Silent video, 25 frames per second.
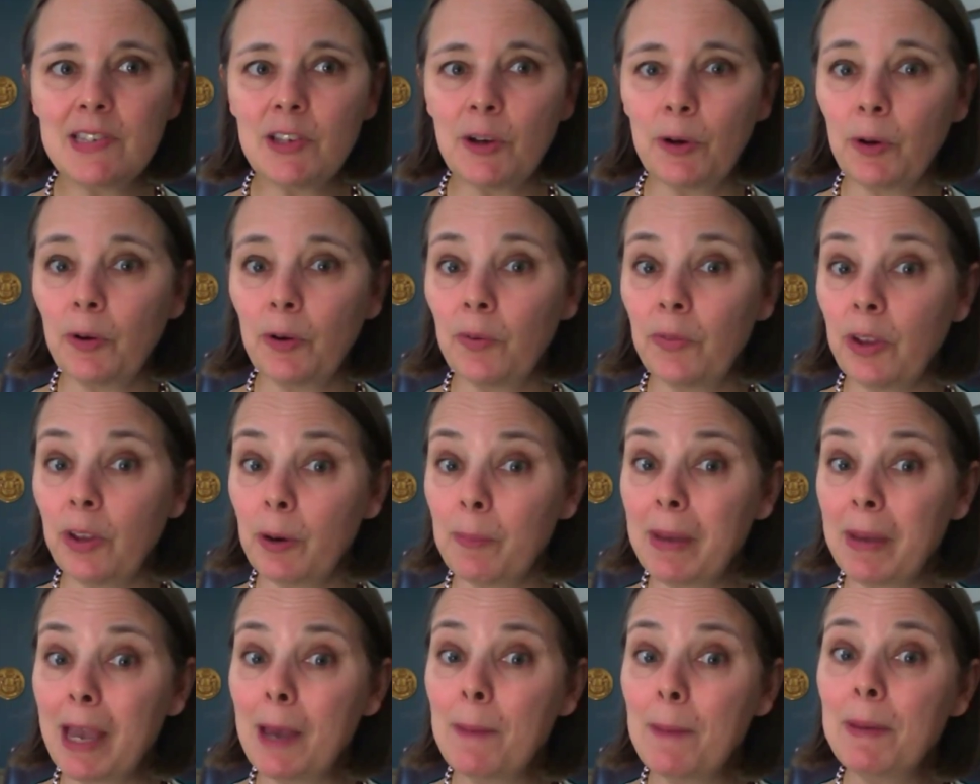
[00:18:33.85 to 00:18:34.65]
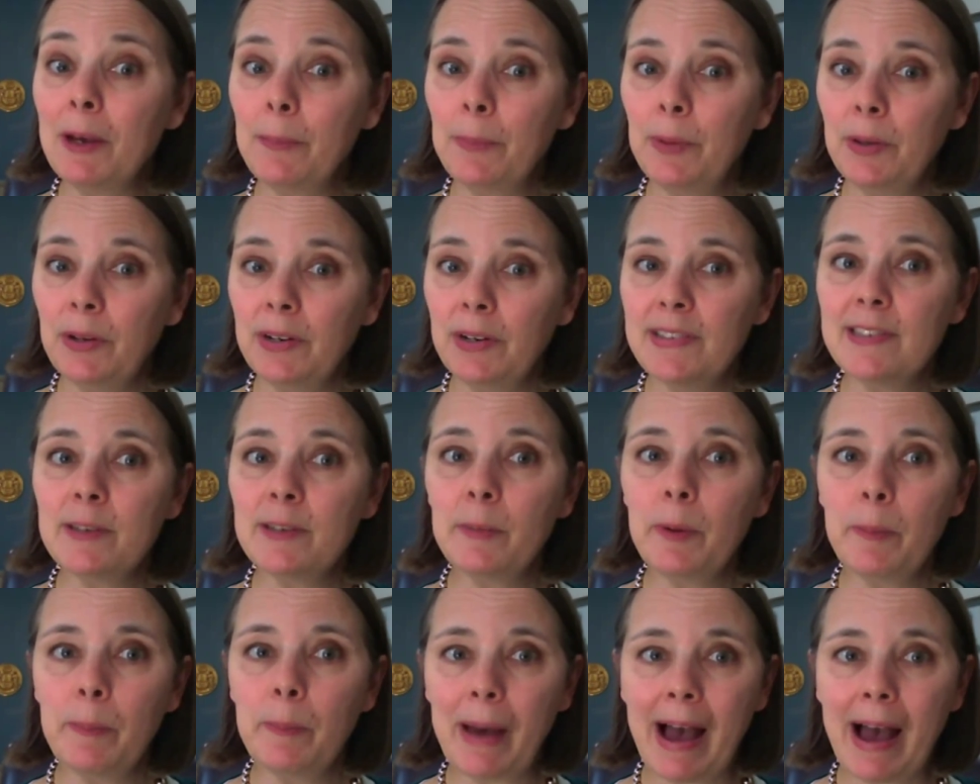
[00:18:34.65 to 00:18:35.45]
so there may be a
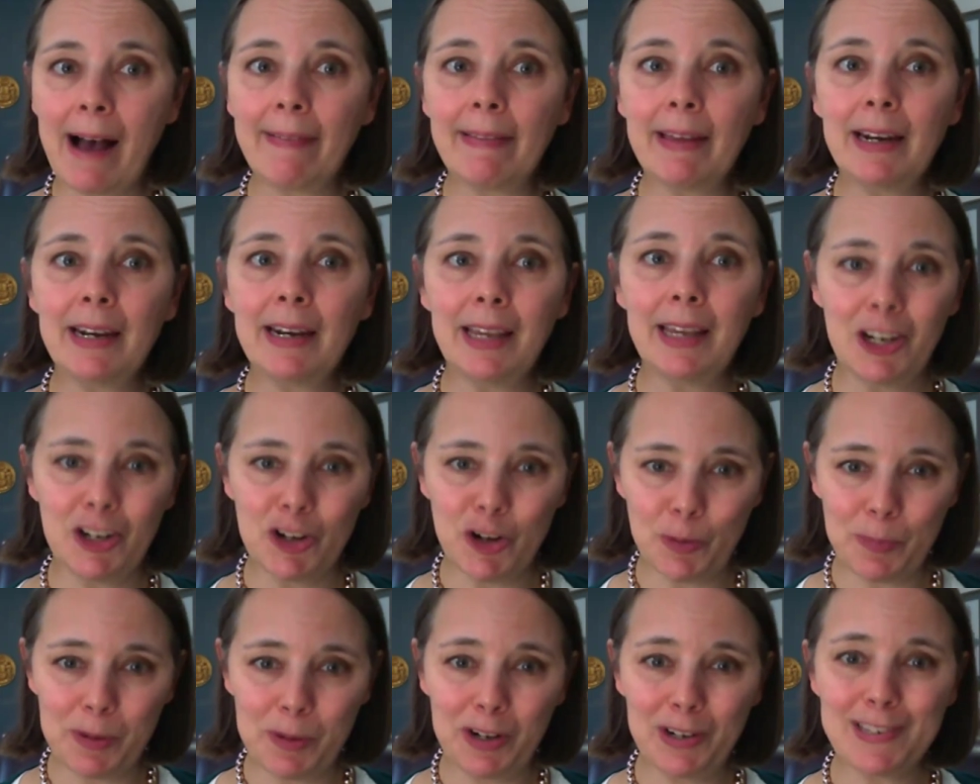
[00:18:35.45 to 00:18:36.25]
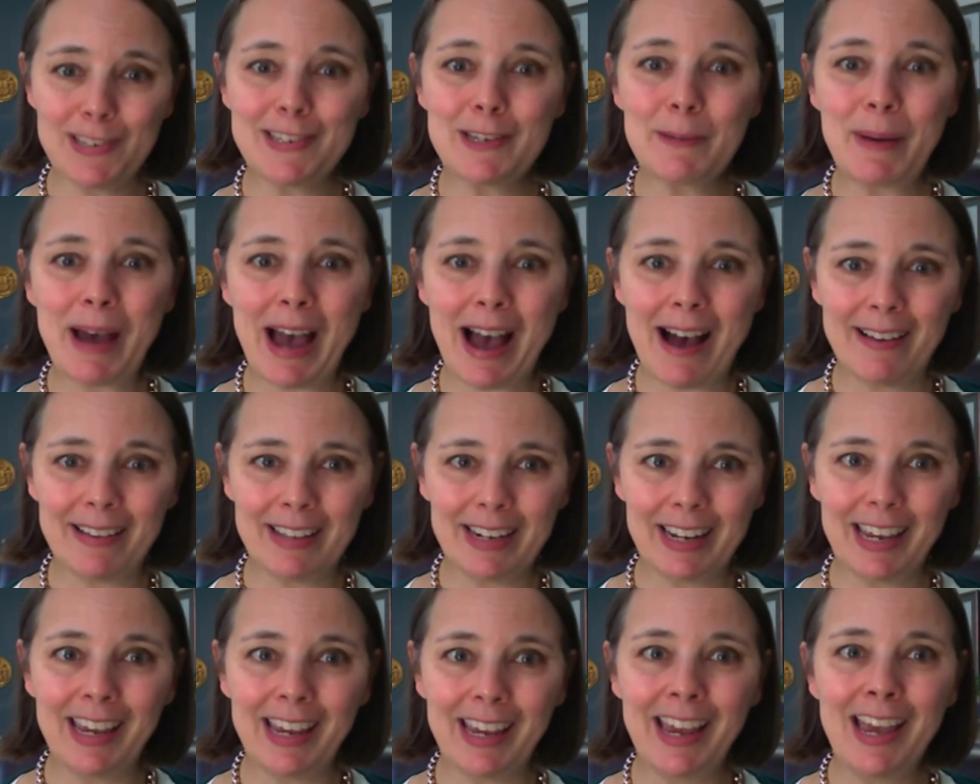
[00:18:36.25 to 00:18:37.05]
municipal ballot in your
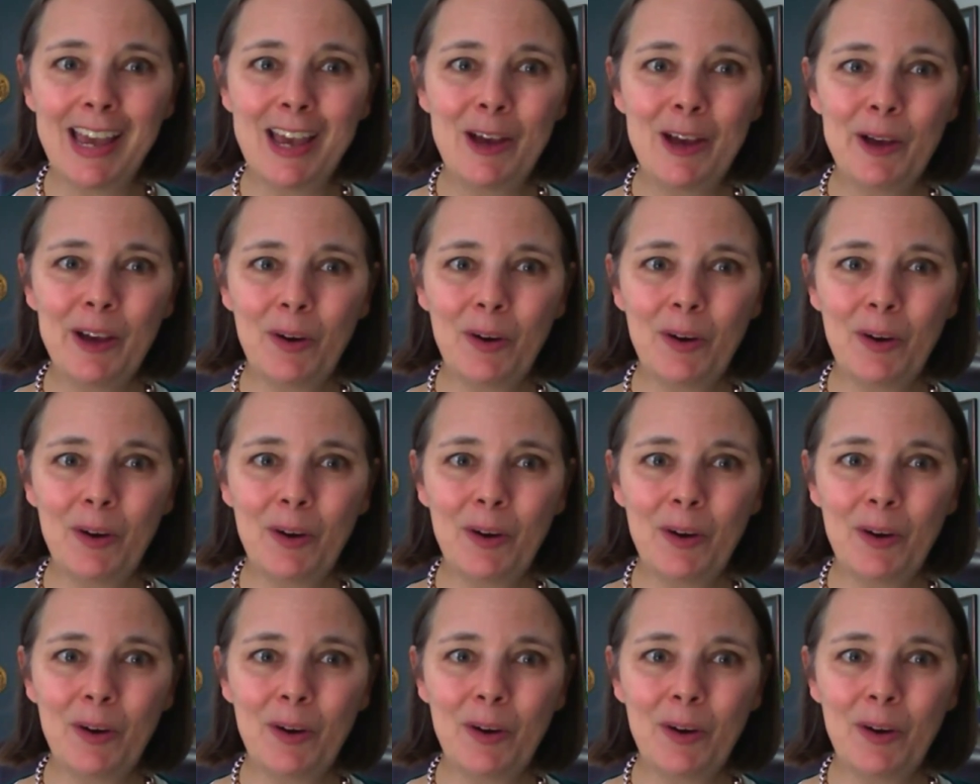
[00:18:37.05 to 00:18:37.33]
municipality,